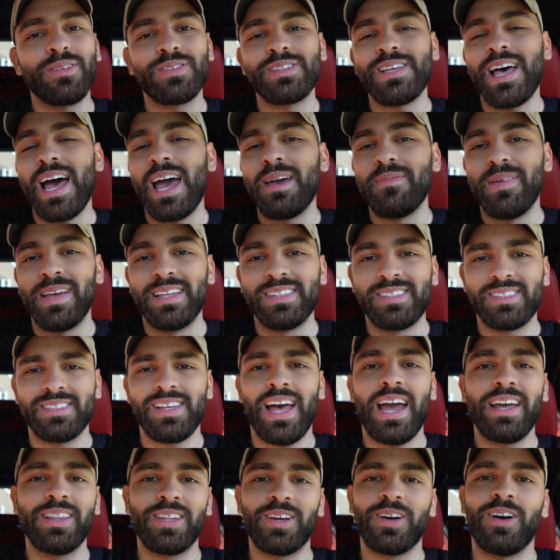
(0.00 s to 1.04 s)
of time
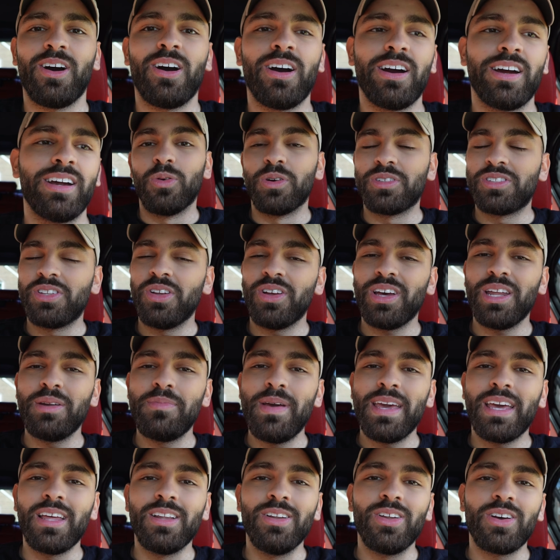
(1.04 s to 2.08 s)
inside the car. We're still gonna
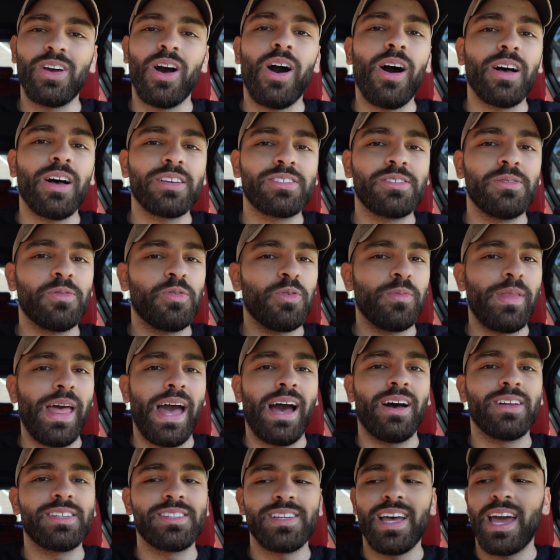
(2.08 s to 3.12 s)
make it look awesome from the
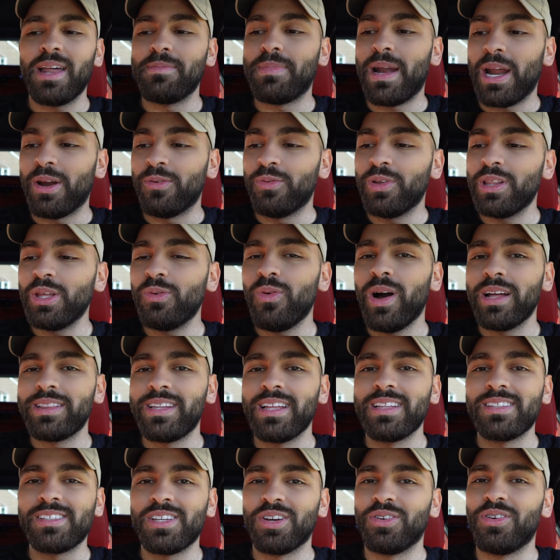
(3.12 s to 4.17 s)
outside, but I really want the
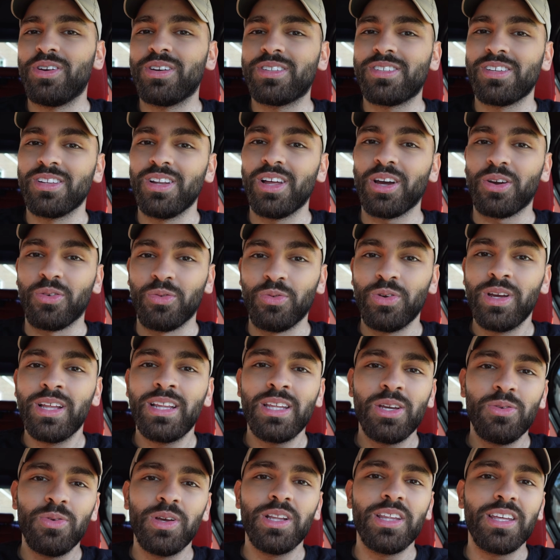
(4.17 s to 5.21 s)
interior to look
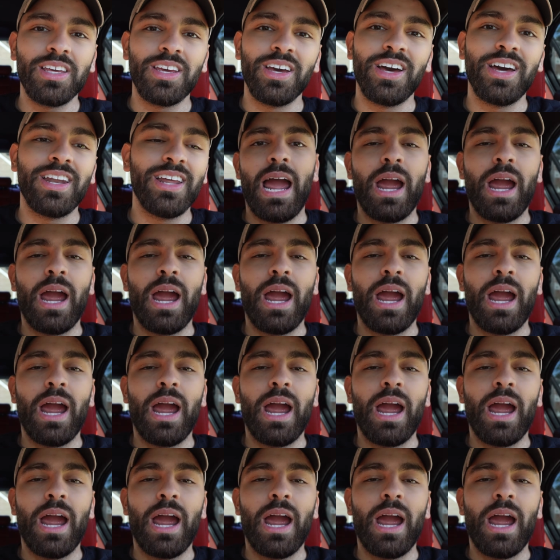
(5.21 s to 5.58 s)
really good.